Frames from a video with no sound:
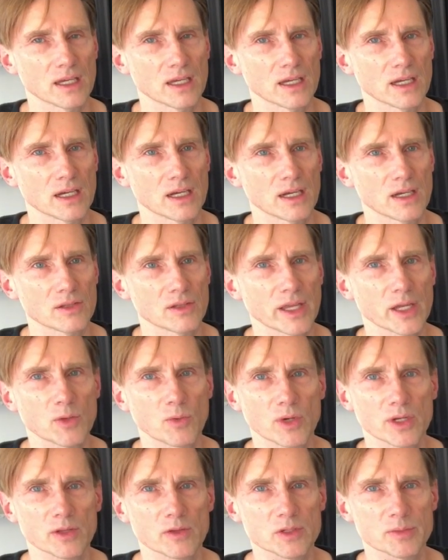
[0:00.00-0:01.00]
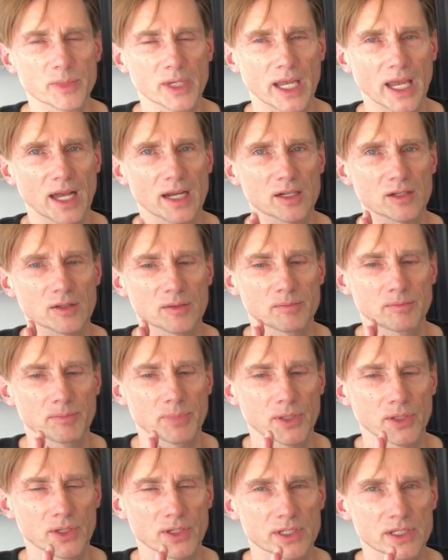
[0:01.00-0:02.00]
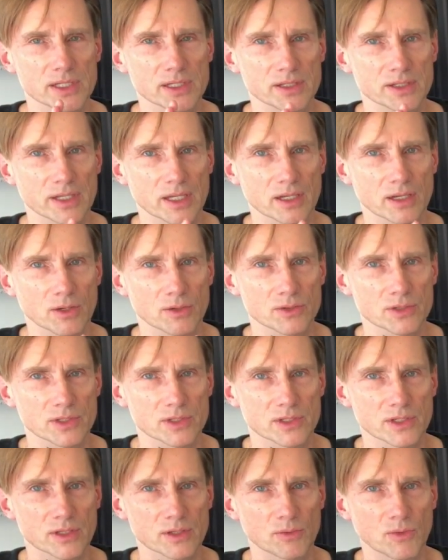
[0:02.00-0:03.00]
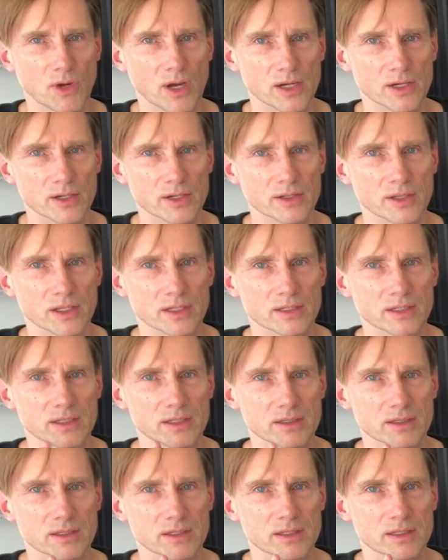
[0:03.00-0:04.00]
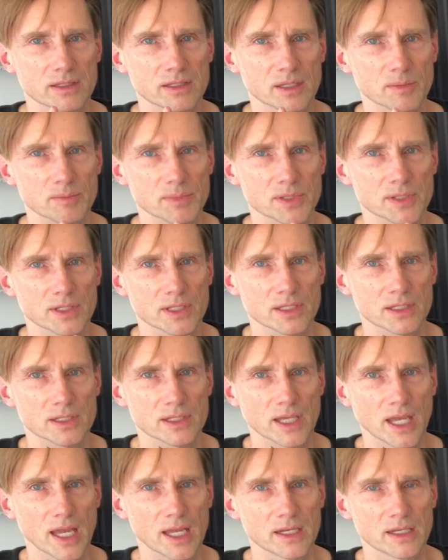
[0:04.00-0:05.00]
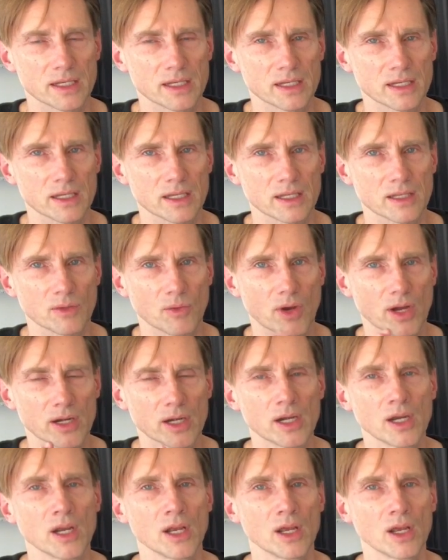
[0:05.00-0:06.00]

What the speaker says: Like one of those mechanical birdies that goes into the water, that dips its head in the water.